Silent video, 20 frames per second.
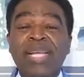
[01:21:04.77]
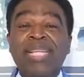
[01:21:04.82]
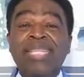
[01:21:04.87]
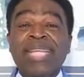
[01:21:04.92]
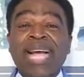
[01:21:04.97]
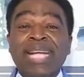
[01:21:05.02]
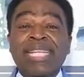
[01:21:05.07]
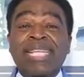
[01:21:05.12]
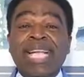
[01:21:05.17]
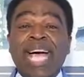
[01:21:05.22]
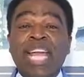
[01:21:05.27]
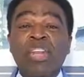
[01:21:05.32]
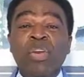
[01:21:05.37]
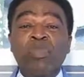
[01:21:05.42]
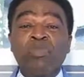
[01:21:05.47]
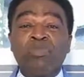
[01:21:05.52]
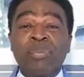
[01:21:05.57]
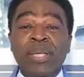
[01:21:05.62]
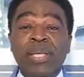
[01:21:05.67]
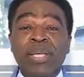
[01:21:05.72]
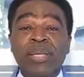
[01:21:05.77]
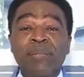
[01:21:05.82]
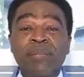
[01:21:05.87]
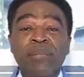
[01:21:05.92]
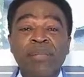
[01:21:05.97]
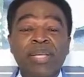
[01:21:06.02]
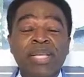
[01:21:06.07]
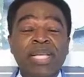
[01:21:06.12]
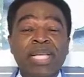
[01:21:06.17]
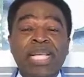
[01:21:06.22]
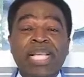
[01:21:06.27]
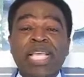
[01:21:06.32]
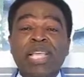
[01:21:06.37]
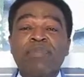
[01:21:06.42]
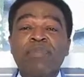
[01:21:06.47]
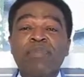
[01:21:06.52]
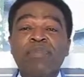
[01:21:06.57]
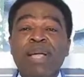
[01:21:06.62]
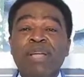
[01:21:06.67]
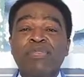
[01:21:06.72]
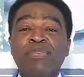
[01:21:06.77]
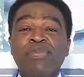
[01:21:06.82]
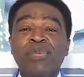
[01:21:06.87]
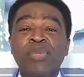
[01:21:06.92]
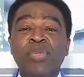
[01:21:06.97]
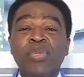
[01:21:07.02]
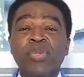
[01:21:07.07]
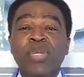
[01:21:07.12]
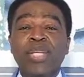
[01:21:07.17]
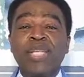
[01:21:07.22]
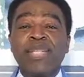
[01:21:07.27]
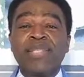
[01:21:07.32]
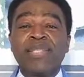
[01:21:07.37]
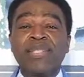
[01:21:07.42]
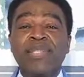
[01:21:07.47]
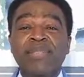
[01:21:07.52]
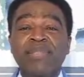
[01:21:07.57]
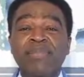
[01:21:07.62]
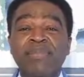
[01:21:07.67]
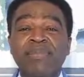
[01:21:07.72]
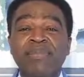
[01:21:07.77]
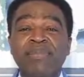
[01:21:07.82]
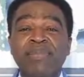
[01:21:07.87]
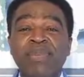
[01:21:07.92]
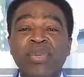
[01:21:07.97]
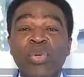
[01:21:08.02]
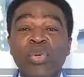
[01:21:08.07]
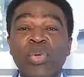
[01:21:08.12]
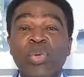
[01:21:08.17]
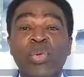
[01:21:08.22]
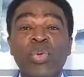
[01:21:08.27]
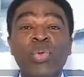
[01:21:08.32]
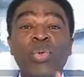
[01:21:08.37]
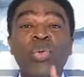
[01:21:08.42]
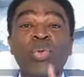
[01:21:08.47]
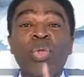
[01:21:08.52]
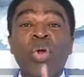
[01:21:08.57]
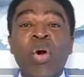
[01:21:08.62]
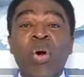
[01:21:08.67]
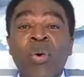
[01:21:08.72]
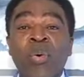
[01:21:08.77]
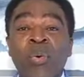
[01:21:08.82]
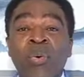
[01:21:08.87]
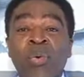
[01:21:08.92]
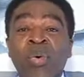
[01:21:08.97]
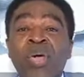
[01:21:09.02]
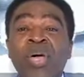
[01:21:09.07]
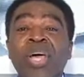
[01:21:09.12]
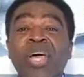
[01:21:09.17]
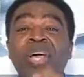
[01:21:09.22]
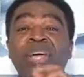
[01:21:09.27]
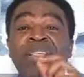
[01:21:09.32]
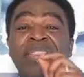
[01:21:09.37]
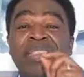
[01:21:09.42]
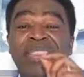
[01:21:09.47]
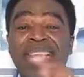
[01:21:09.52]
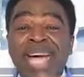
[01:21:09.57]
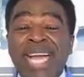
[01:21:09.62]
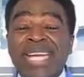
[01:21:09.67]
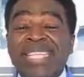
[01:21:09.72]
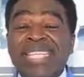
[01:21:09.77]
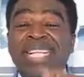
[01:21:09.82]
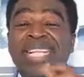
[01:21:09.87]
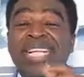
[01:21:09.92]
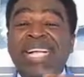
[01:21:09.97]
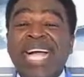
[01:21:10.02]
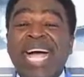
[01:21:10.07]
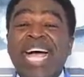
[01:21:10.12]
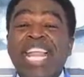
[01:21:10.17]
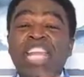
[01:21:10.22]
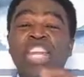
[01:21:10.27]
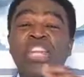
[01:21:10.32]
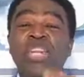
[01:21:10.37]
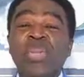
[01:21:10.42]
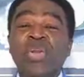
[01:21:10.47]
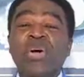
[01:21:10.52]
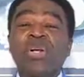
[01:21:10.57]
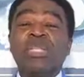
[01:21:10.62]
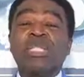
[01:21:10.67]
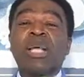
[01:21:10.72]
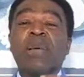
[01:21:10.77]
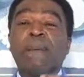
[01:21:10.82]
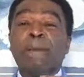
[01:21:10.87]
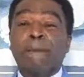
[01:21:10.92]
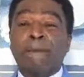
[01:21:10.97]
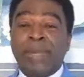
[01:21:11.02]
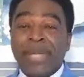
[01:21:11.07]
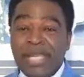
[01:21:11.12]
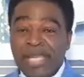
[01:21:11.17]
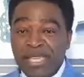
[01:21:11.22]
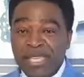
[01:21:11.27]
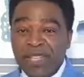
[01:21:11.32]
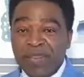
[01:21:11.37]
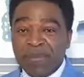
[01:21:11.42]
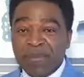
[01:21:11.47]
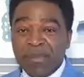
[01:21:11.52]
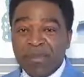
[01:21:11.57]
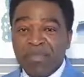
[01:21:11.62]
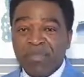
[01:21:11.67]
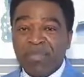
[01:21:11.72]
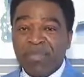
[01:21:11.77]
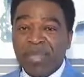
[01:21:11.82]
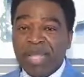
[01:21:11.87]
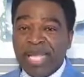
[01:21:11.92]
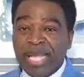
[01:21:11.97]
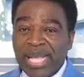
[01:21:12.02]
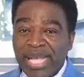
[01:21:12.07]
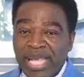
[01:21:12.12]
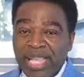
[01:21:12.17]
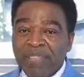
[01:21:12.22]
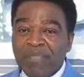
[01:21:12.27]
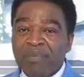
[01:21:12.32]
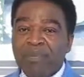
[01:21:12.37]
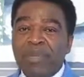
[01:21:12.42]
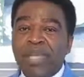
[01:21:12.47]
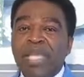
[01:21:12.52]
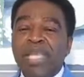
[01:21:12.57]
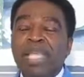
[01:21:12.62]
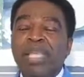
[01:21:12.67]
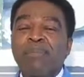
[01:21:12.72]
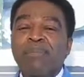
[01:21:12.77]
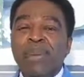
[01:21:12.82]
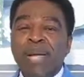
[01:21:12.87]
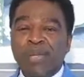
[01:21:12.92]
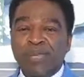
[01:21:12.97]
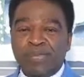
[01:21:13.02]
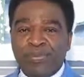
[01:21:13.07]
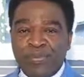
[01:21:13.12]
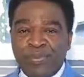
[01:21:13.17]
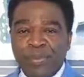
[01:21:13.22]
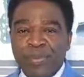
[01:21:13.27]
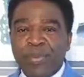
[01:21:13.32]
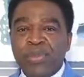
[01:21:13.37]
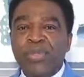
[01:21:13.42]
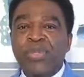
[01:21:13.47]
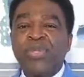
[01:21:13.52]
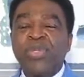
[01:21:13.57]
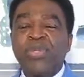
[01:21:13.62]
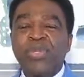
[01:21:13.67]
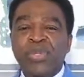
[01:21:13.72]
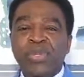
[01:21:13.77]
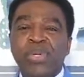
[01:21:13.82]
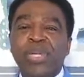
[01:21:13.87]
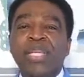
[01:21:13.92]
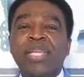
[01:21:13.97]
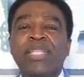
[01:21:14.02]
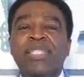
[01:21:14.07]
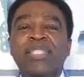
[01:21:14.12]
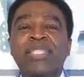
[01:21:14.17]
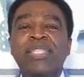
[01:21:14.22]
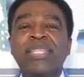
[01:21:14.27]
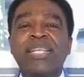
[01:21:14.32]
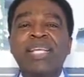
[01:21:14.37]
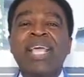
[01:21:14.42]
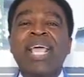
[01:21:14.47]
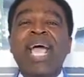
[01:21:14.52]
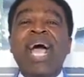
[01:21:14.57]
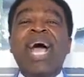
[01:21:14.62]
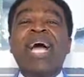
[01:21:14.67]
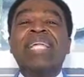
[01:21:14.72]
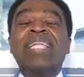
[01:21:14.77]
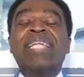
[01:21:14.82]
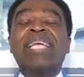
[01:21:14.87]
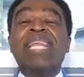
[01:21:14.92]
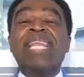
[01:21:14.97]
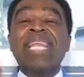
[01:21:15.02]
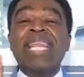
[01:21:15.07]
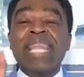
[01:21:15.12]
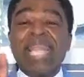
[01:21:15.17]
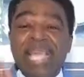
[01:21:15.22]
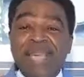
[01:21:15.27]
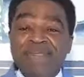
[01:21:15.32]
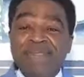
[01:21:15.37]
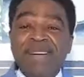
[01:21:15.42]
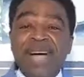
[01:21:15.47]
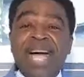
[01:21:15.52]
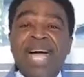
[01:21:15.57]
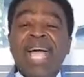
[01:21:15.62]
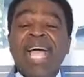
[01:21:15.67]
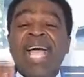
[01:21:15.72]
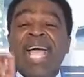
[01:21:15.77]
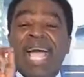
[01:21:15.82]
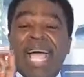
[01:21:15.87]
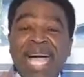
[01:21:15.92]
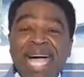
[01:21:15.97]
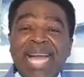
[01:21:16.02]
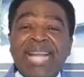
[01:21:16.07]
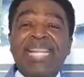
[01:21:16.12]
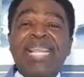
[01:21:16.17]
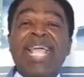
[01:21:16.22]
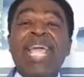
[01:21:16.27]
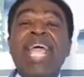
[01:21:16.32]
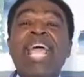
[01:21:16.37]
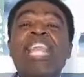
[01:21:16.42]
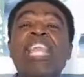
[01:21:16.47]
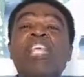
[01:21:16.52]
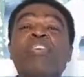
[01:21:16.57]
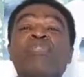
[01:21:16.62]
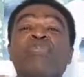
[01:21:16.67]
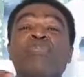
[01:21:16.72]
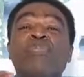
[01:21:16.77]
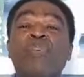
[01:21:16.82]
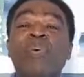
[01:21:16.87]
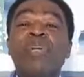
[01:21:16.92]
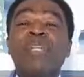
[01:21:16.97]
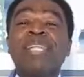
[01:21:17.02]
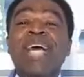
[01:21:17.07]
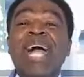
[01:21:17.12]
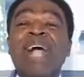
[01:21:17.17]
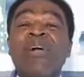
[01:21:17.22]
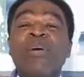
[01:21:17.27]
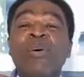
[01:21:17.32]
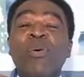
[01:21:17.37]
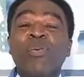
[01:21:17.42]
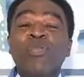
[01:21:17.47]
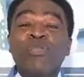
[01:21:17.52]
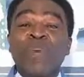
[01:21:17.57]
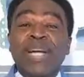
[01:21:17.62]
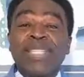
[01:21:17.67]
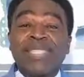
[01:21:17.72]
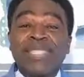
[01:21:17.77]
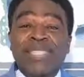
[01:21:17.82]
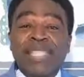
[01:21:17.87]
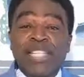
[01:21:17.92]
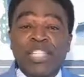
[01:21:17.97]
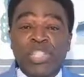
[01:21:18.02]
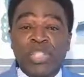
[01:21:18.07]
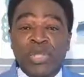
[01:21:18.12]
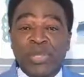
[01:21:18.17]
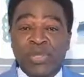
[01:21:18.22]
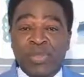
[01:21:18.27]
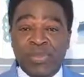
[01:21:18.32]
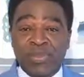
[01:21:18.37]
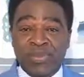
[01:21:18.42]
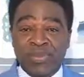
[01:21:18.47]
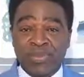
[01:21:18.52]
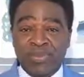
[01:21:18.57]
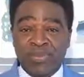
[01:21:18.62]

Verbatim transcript: that cannot be. Give me my food to eat. No, that cannot be give me my food to eat. And they never had any further conversation